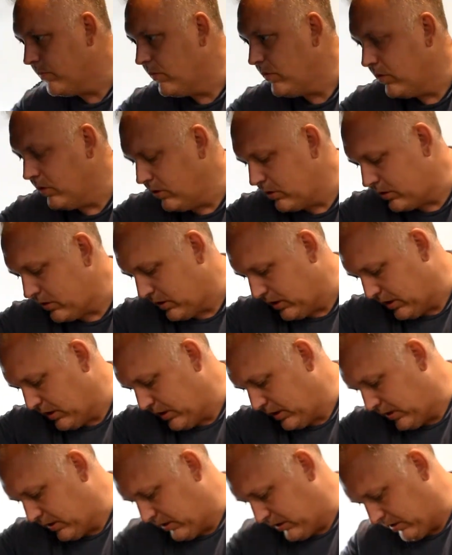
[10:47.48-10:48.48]
Looks
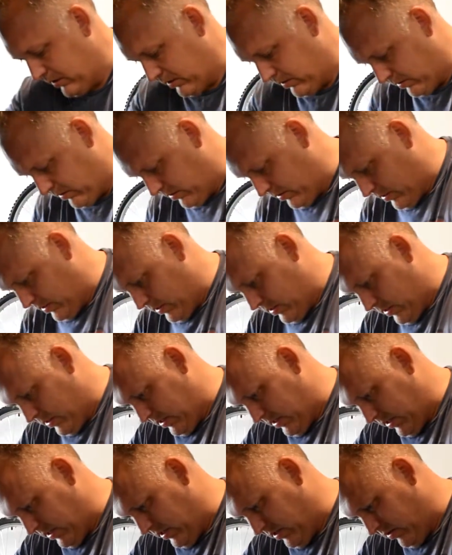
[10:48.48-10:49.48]
like
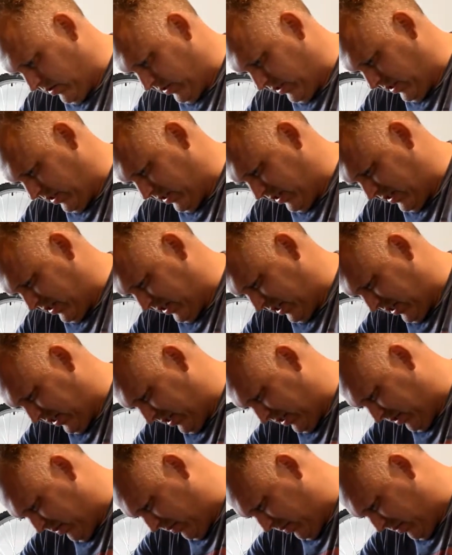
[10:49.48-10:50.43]
loosen this side a little